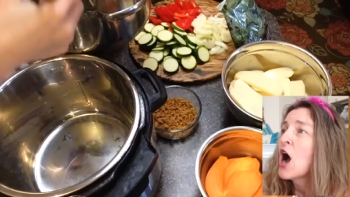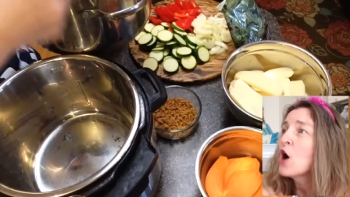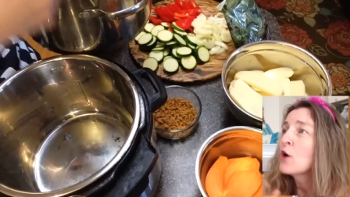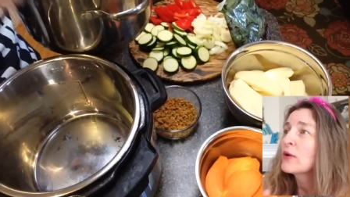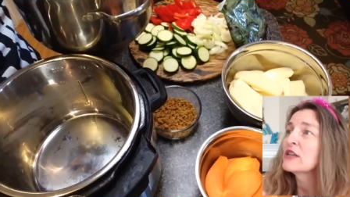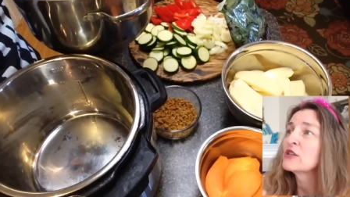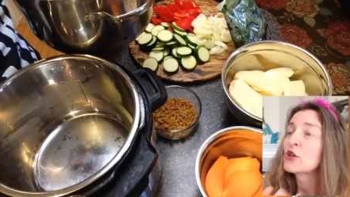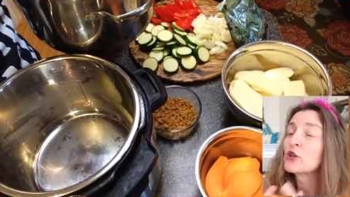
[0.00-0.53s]

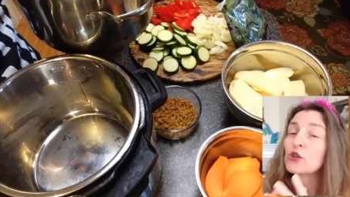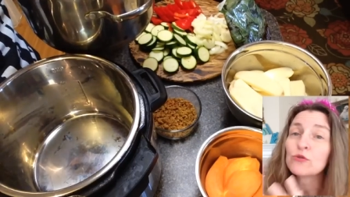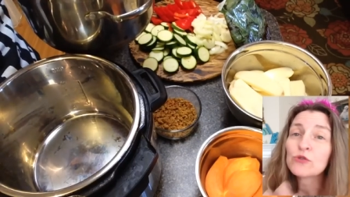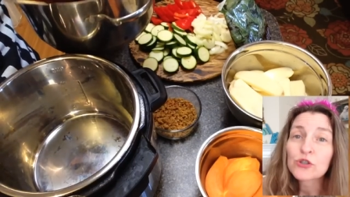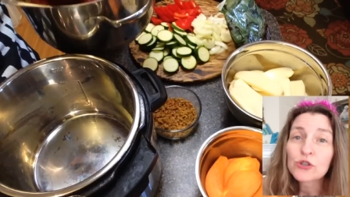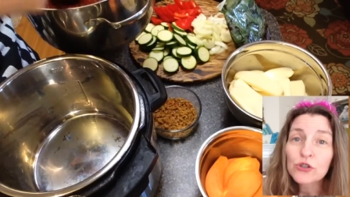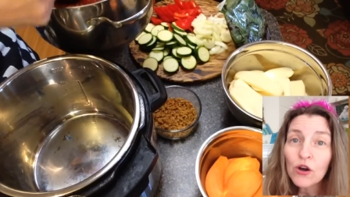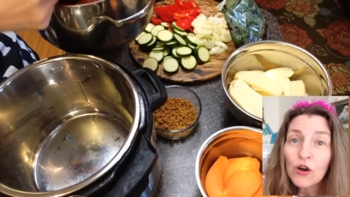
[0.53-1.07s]
Okay, so you
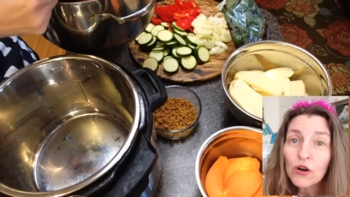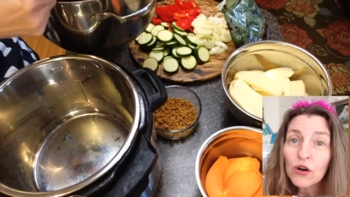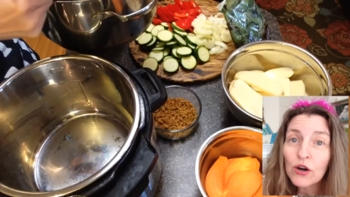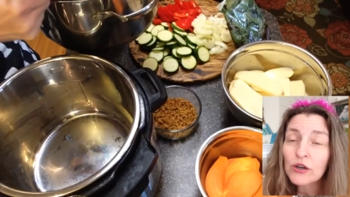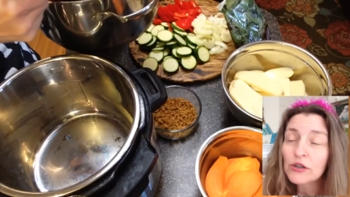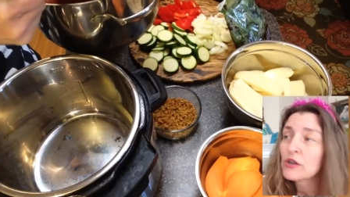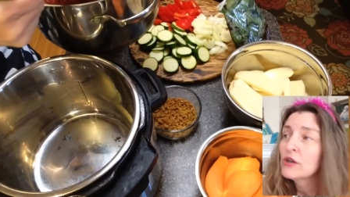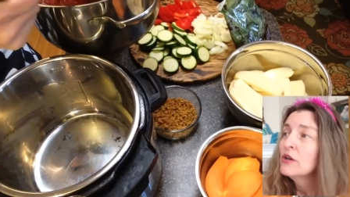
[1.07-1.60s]

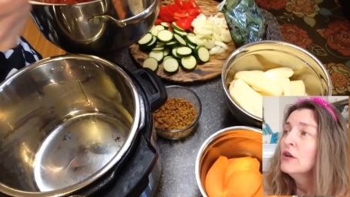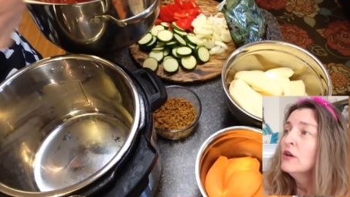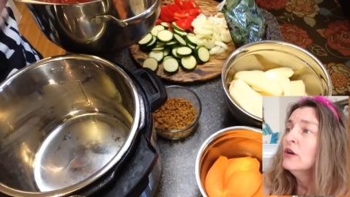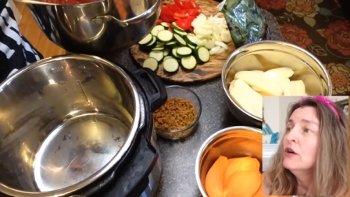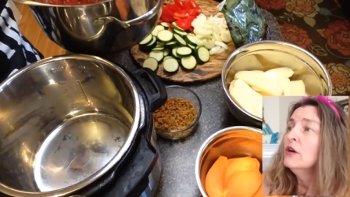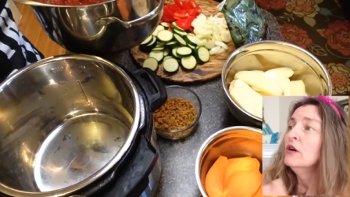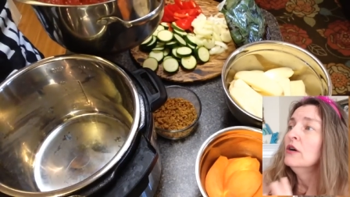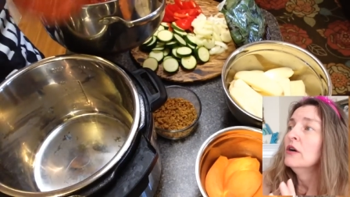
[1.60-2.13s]
start
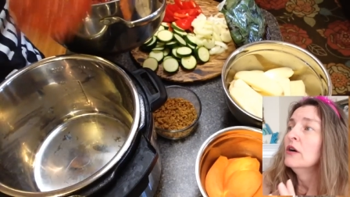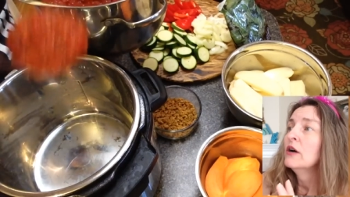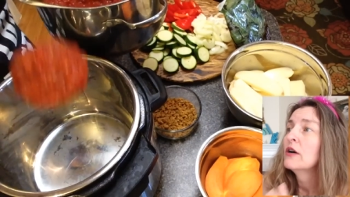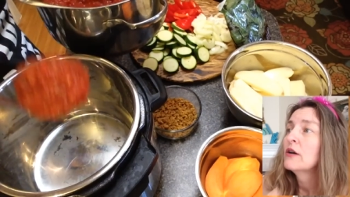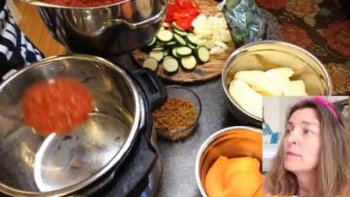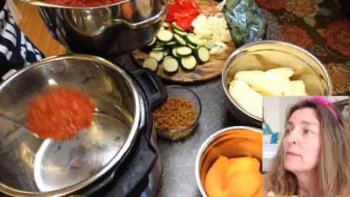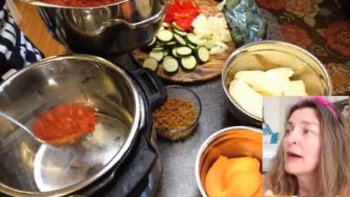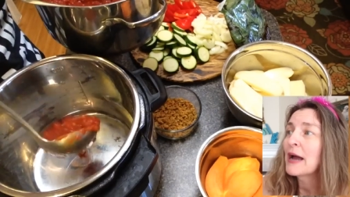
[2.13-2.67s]

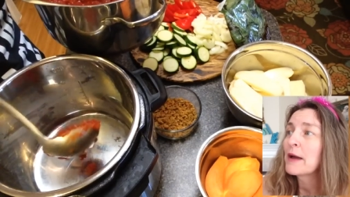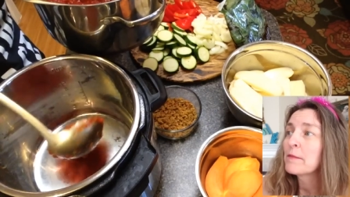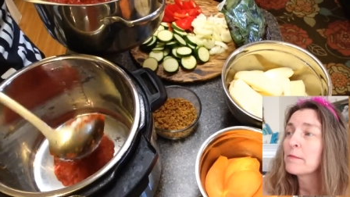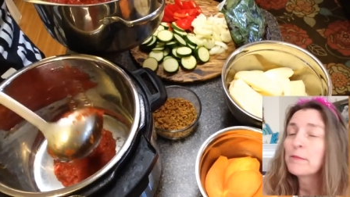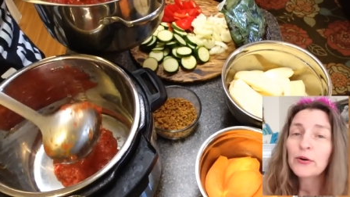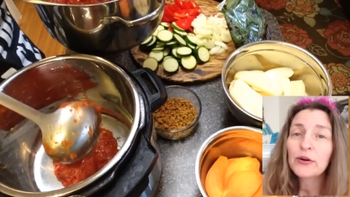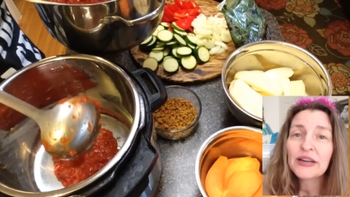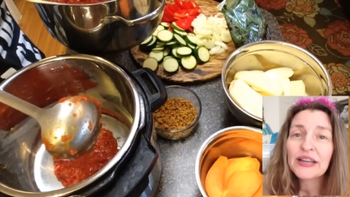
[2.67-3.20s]
by
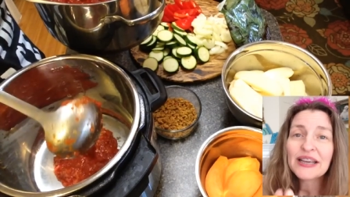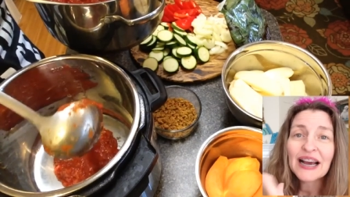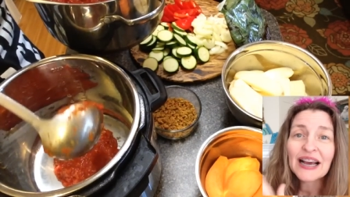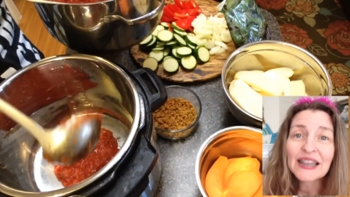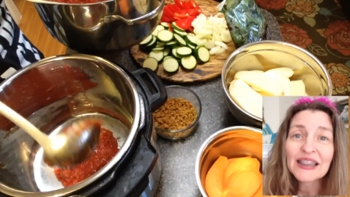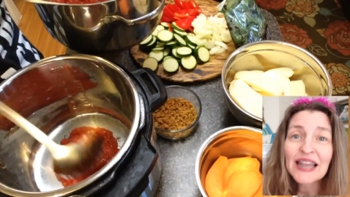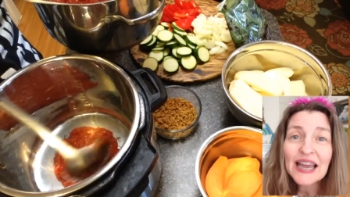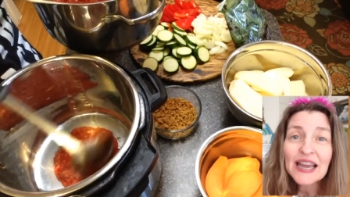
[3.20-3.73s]
putting
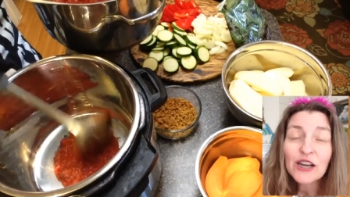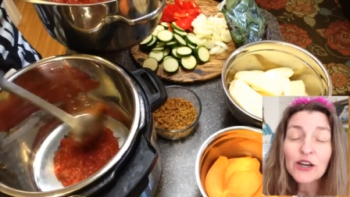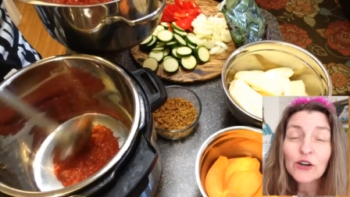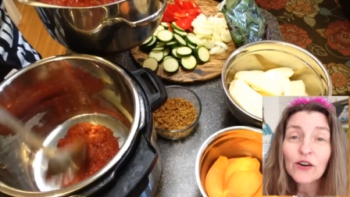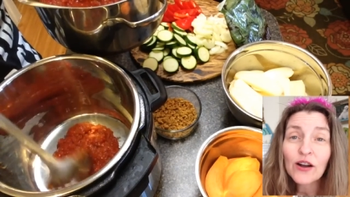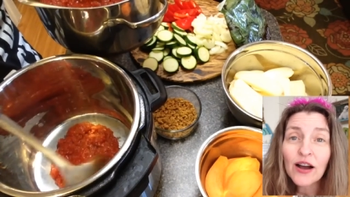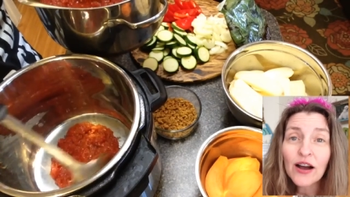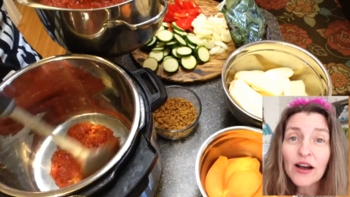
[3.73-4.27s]
a
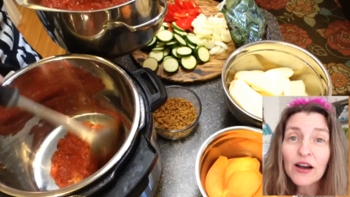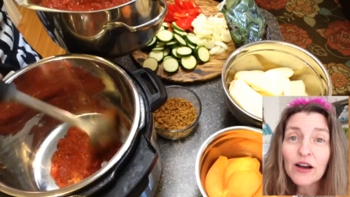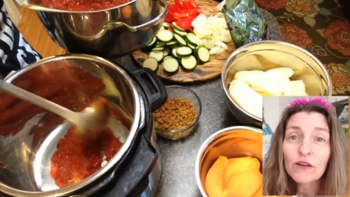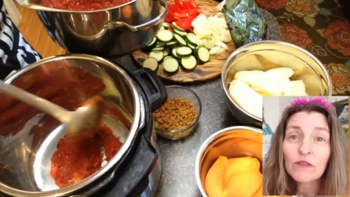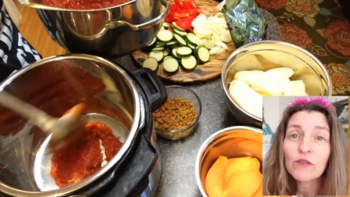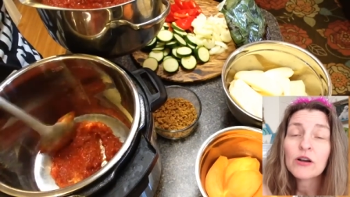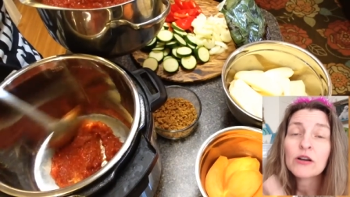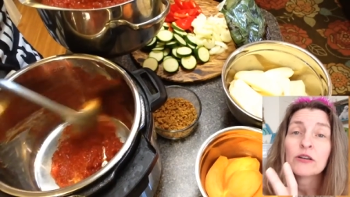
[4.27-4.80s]
layer
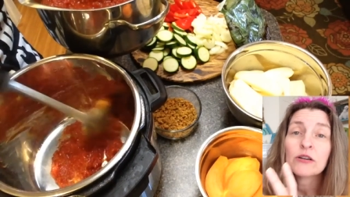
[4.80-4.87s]
of